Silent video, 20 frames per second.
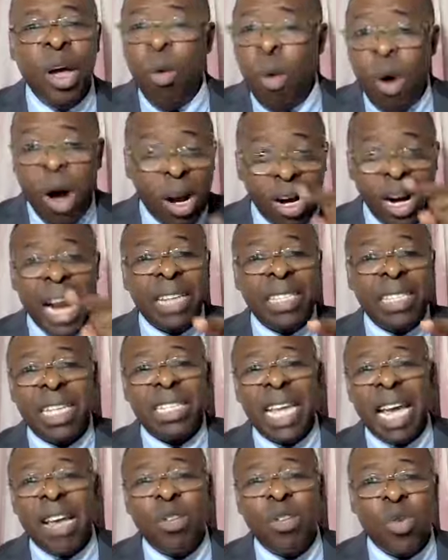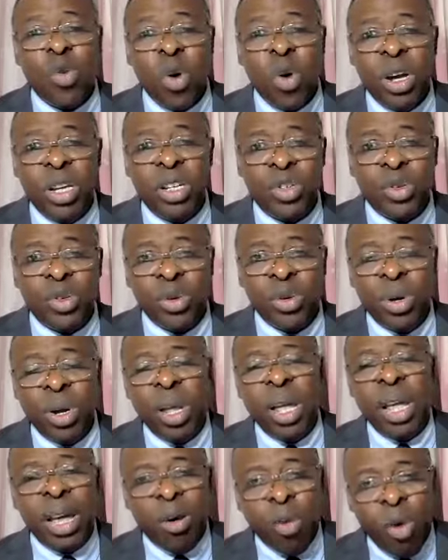What crisis are you going through?
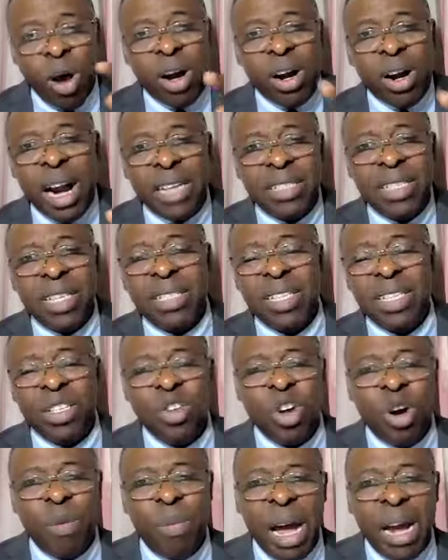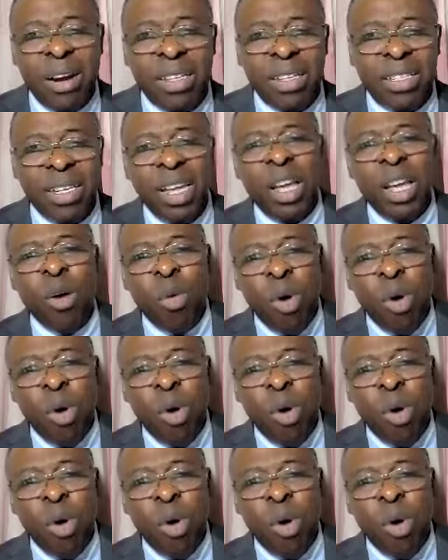What crisis in your marriage?